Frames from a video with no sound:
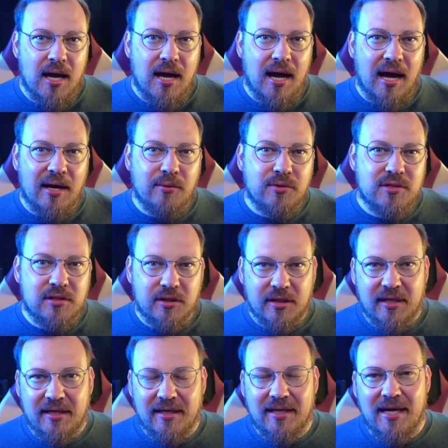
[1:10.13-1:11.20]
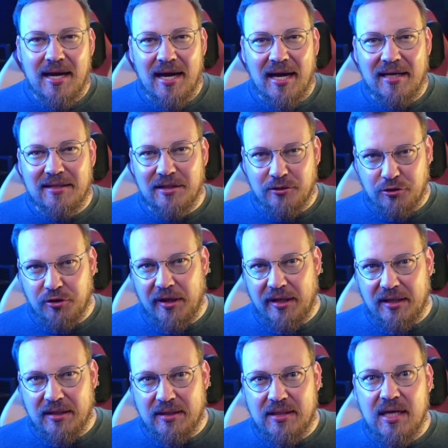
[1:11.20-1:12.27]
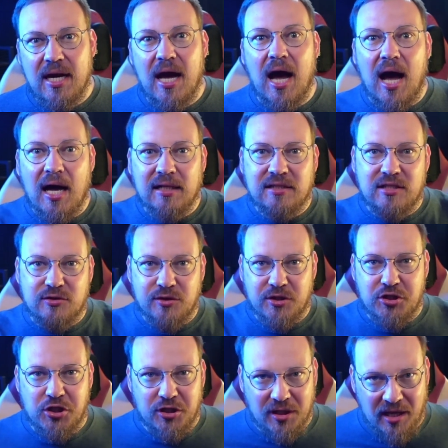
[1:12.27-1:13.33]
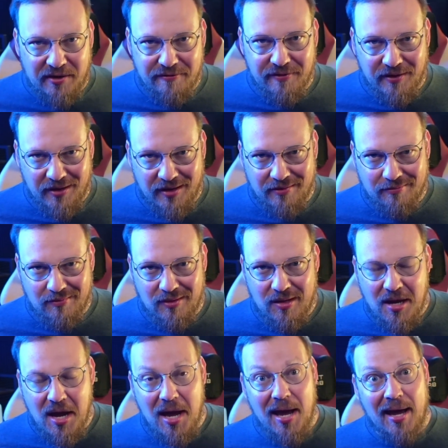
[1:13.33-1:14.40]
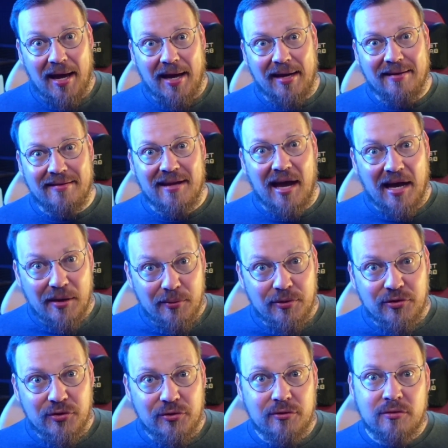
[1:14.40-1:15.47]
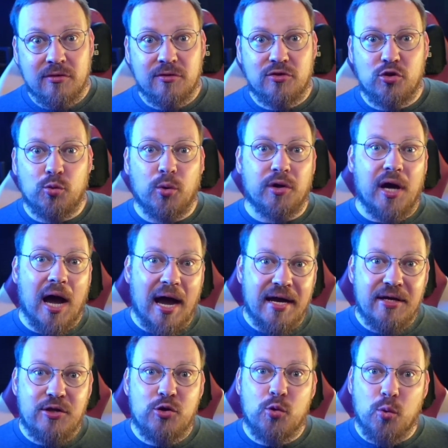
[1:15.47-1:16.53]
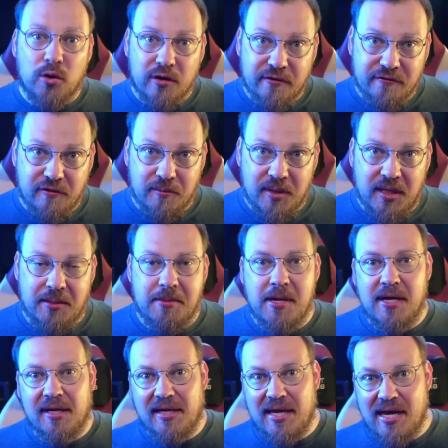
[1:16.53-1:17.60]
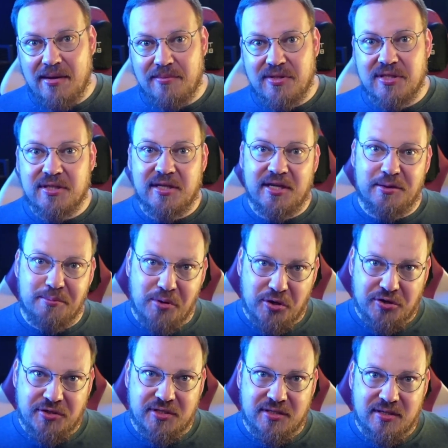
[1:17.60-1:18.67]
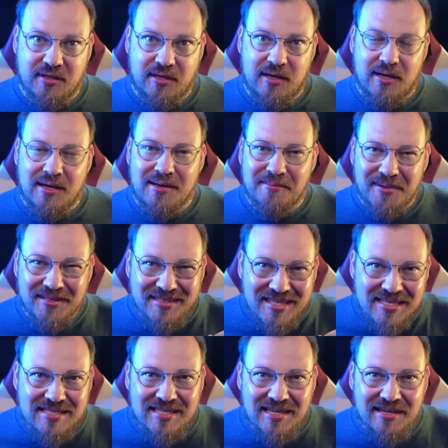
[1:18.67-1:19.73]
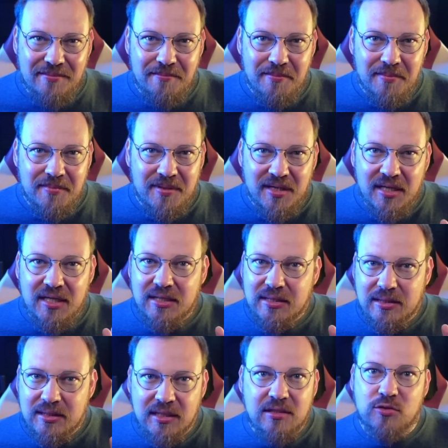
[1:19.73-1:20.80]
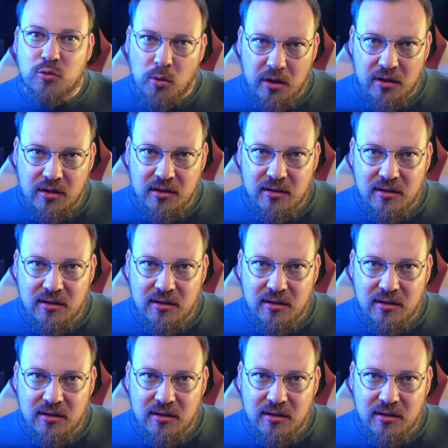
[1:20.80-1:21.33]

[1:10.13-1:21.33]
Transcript: I was looking at the dreaded unstructured life again. And I returned to what I knew worked for me, games and books. But this time, it didn't work.